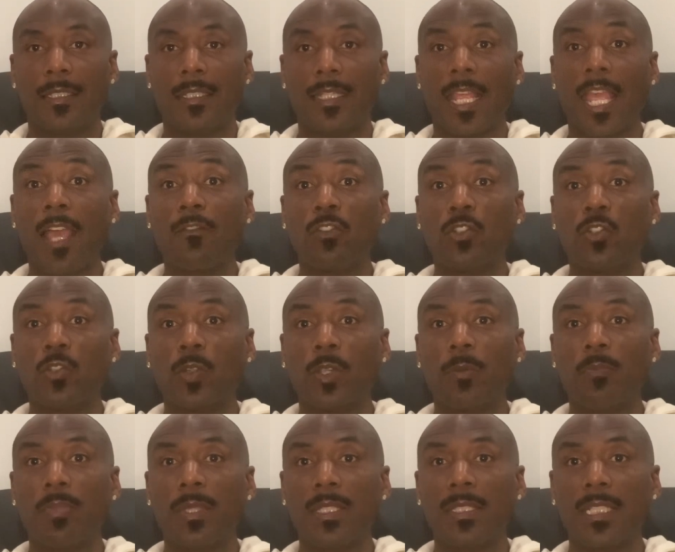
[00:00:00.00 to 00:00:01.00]
to have joy,
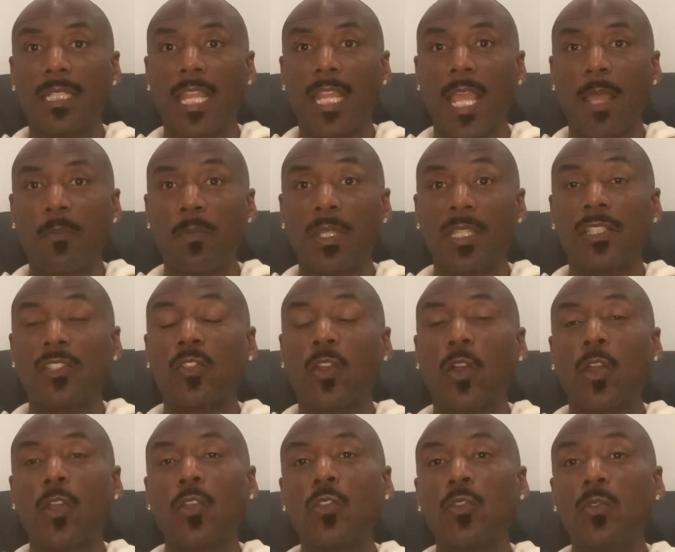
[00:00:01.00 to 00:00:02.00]
peace, and happiness?
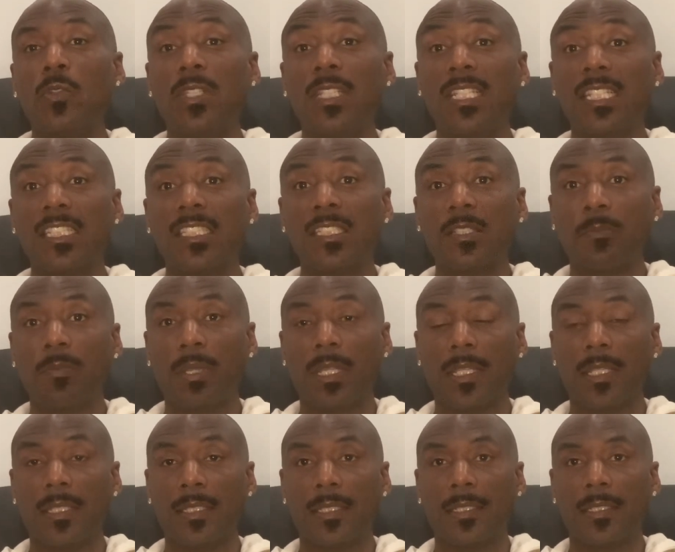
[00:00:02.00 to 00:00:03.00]
Are you
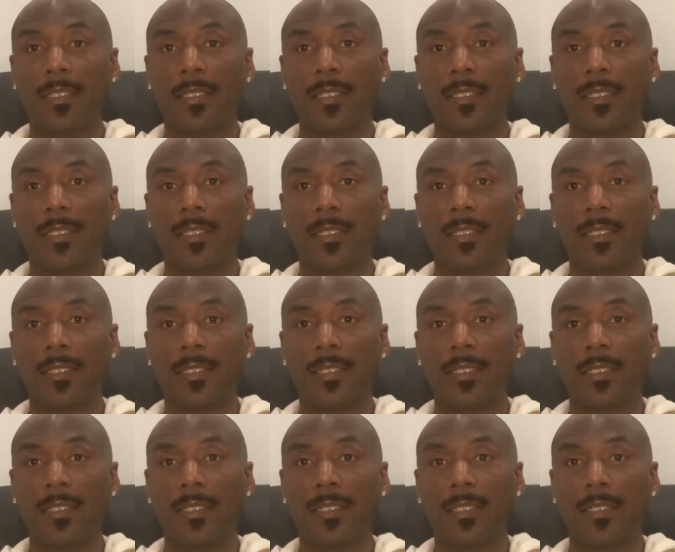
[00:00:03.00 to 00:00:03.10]
disciplined